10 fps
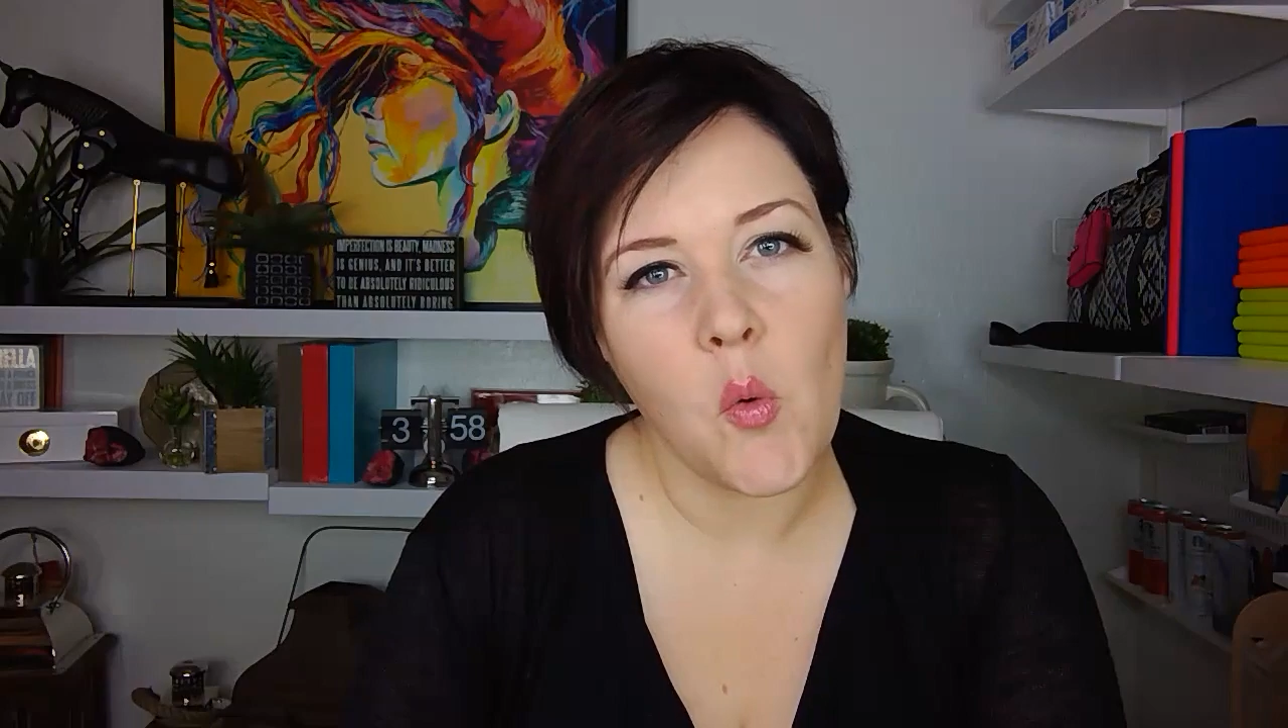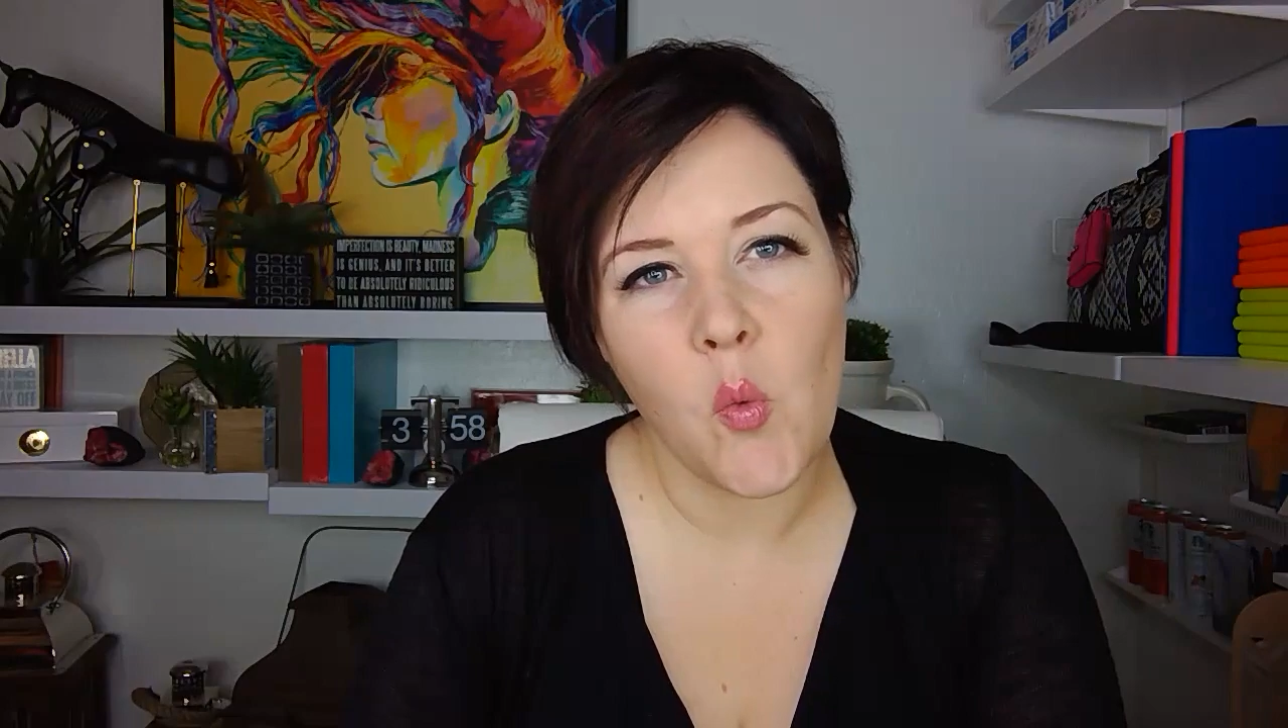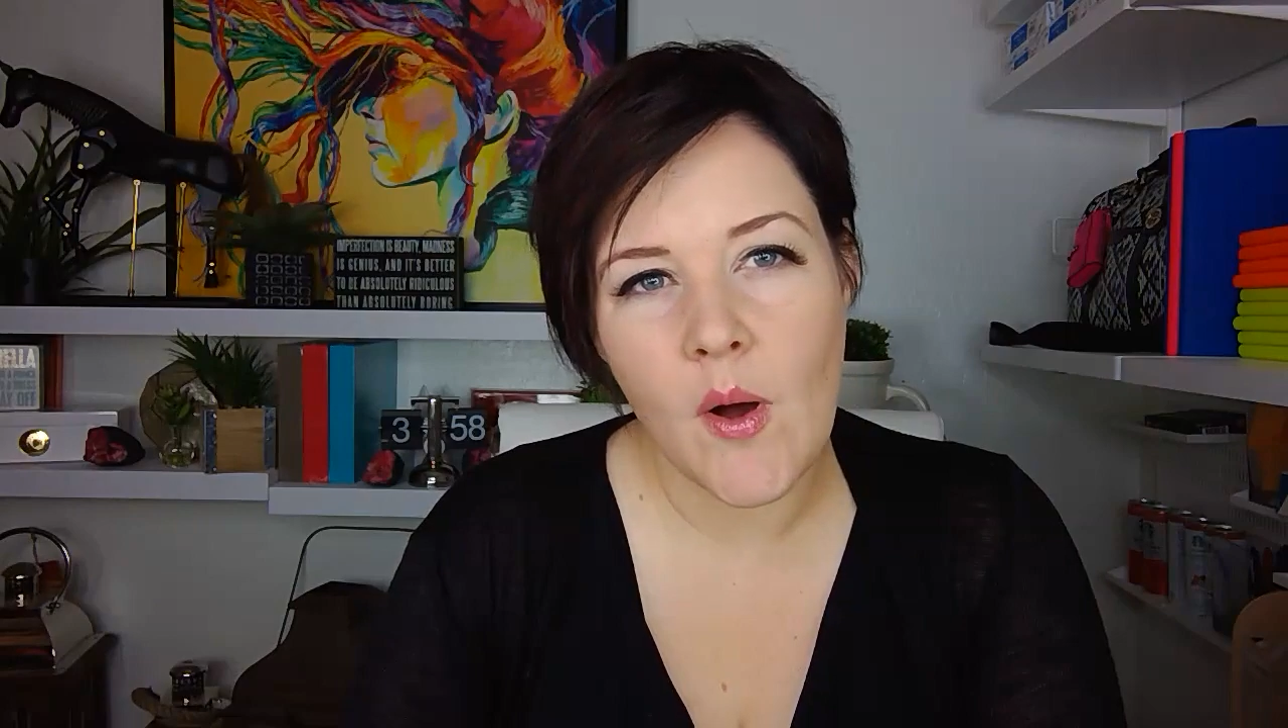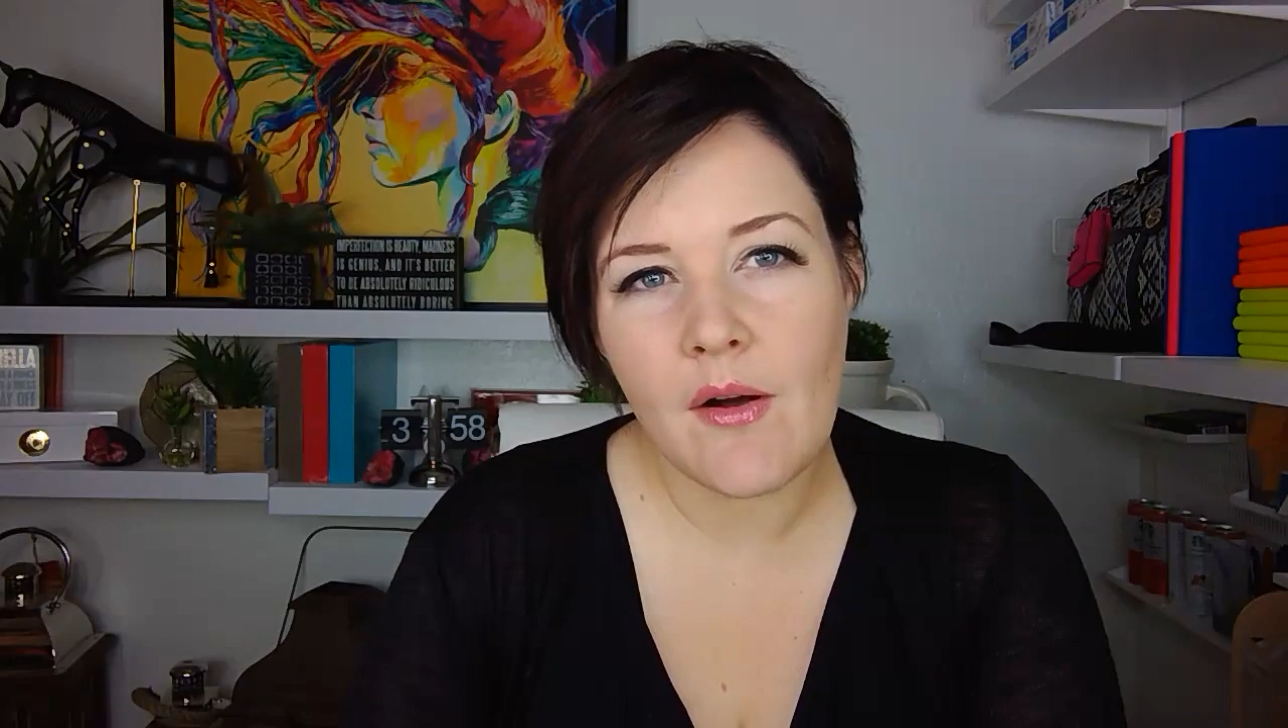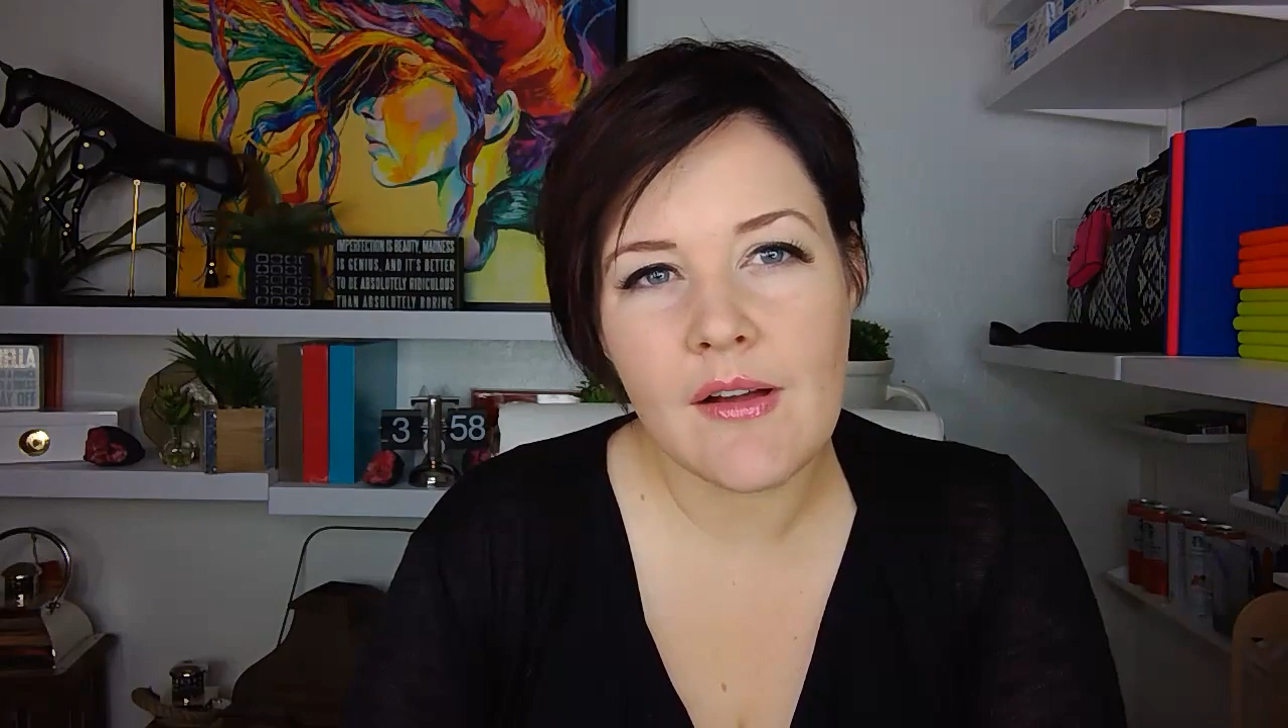
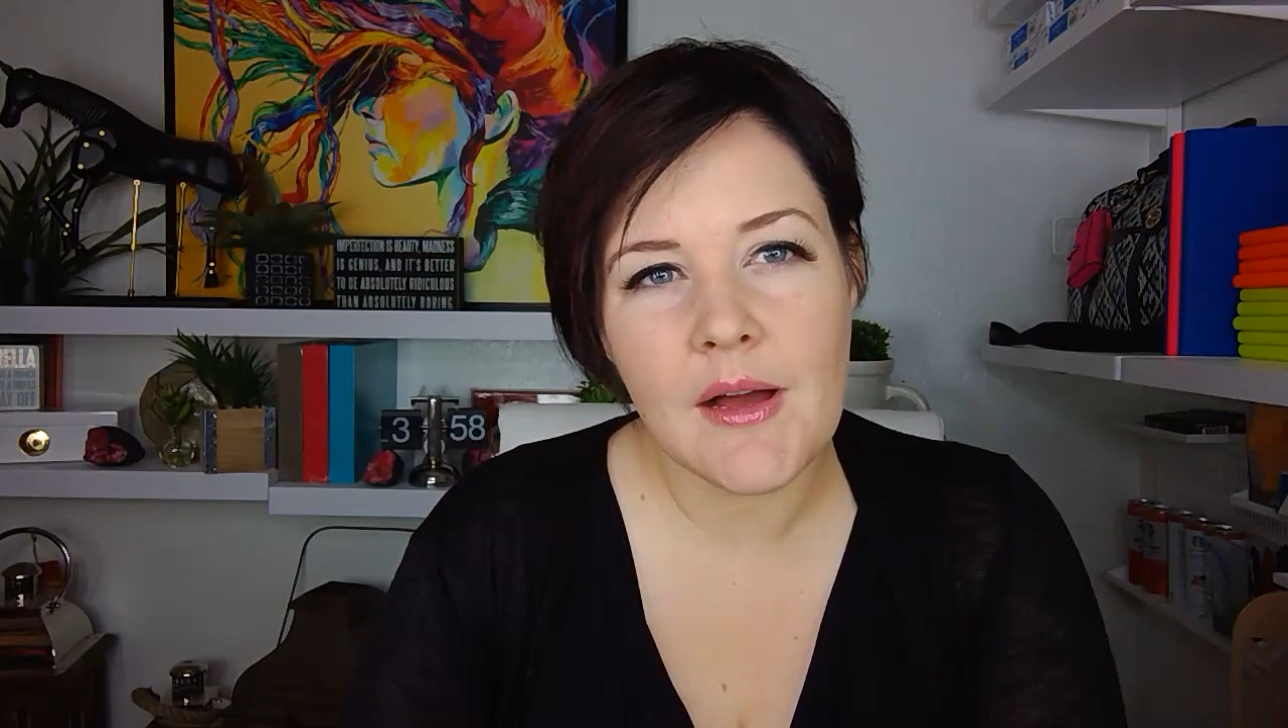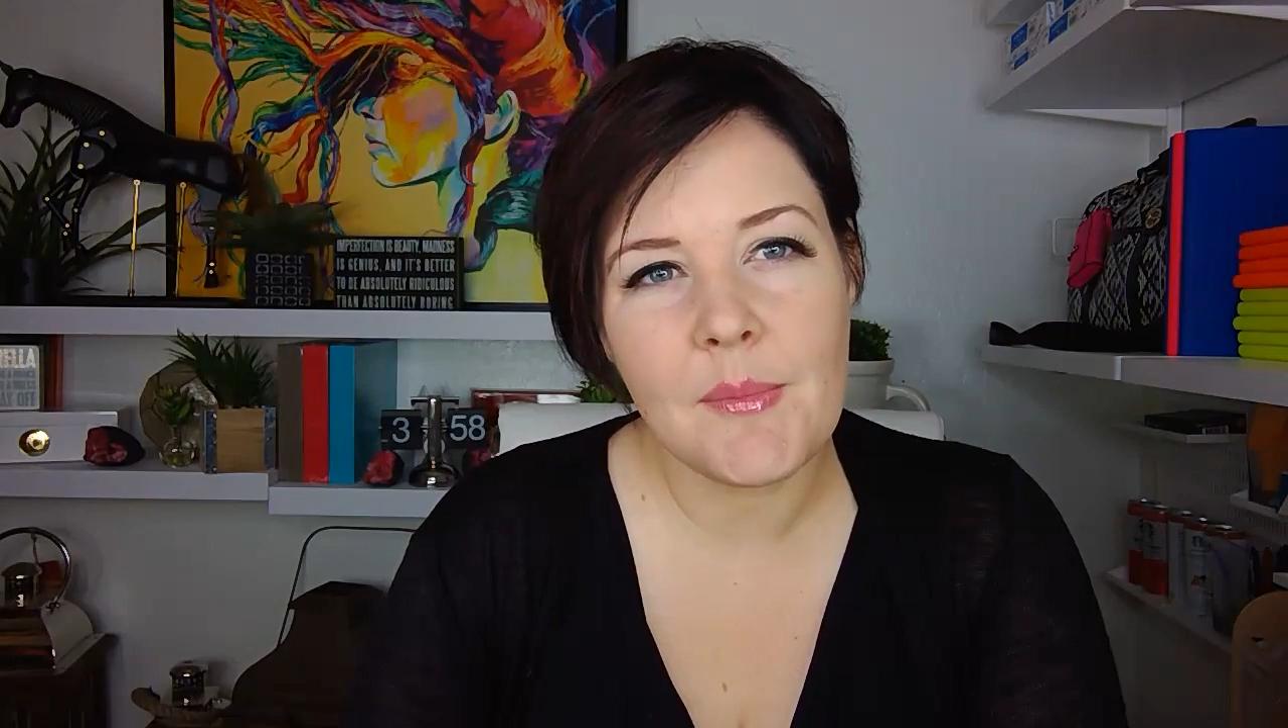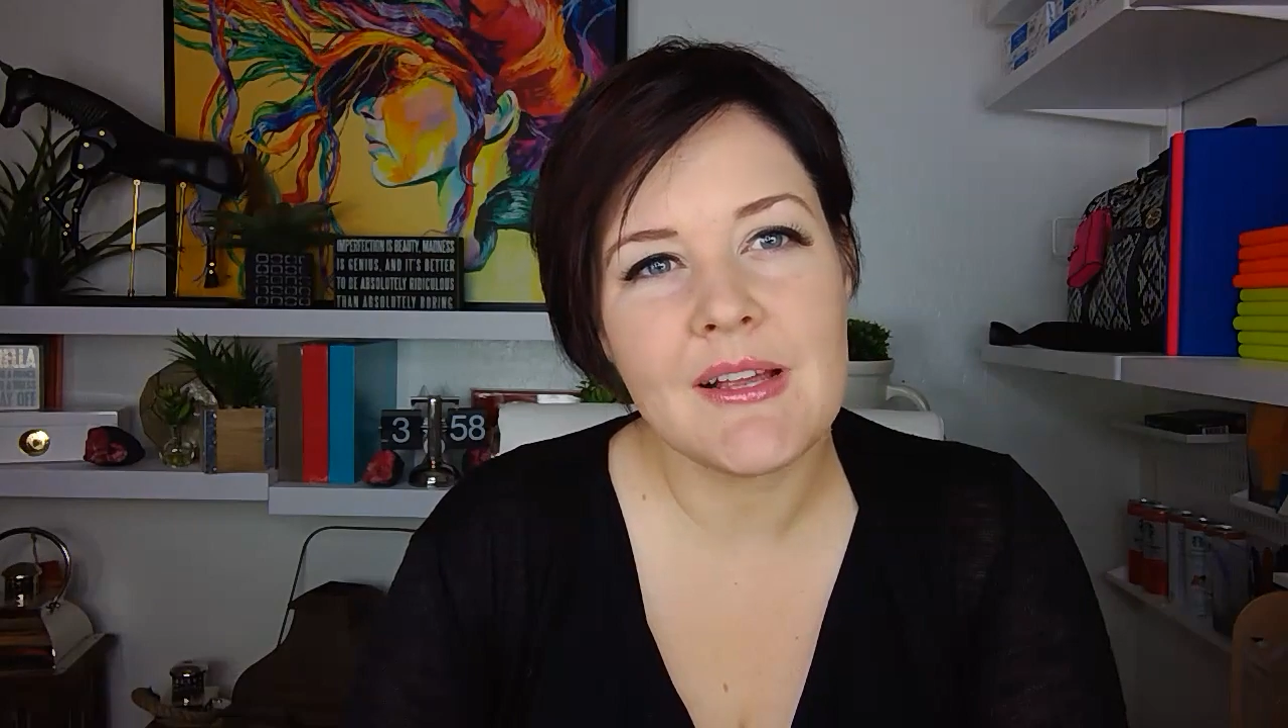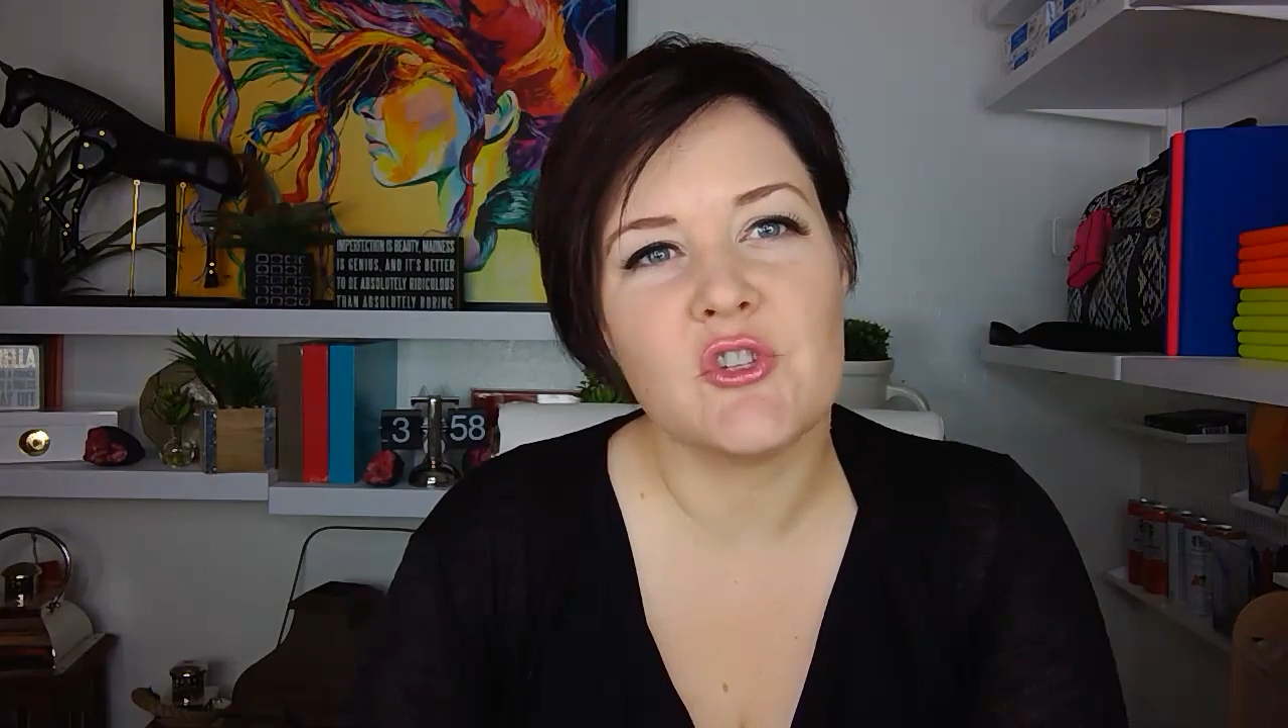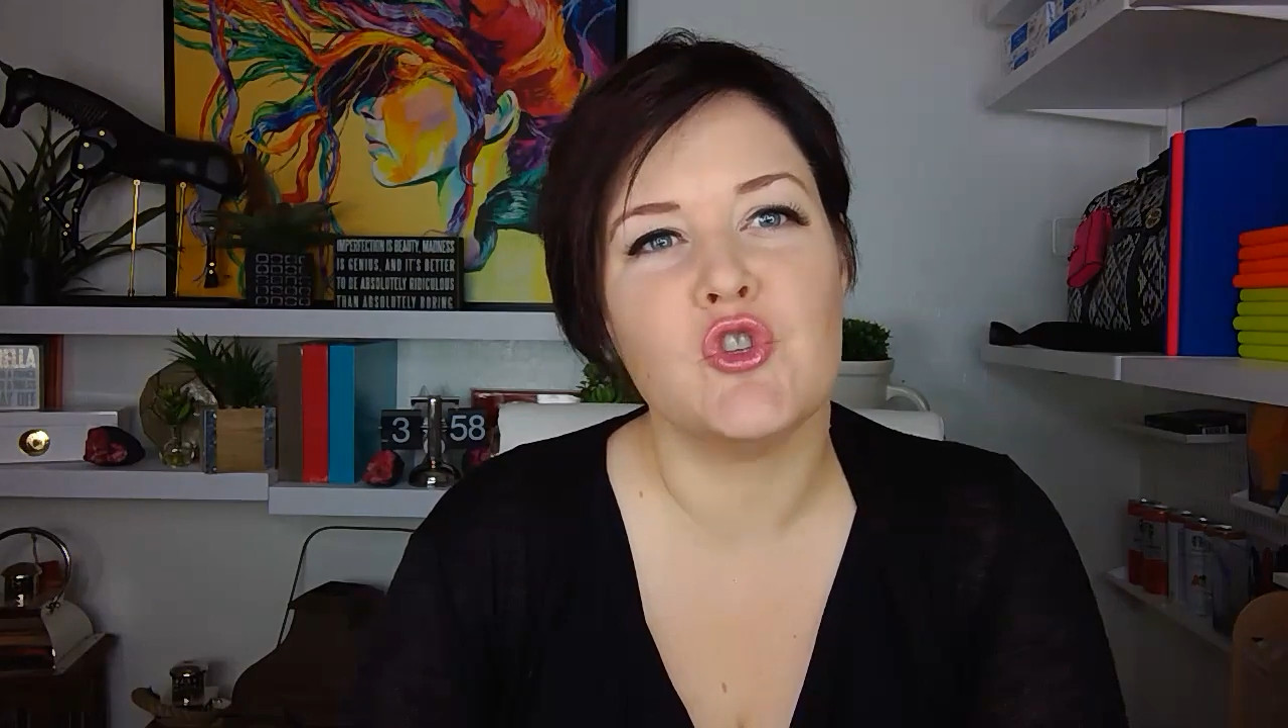
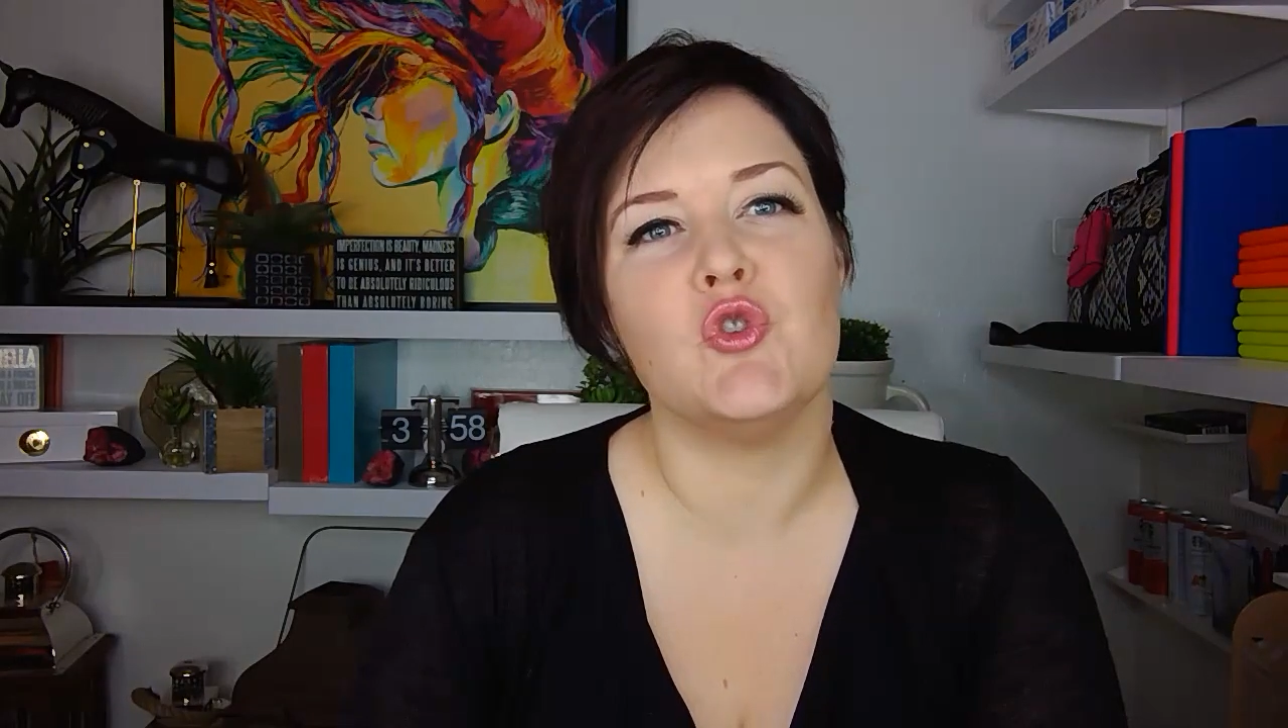welcome